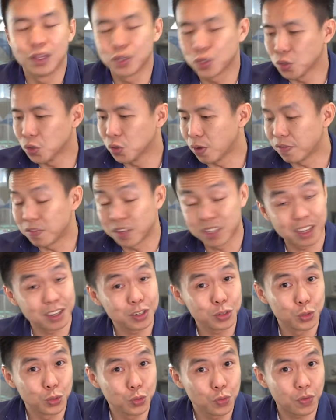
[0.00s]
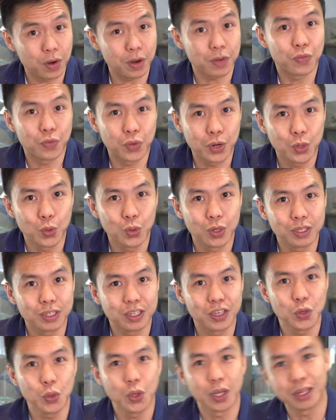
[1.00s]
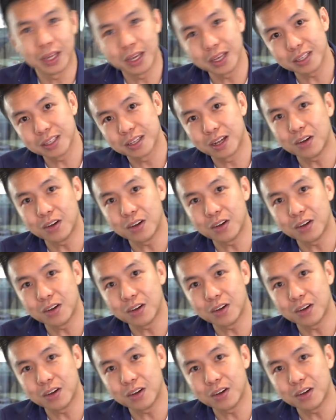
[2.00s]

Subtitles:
And so we have decided to do very frequent Q&As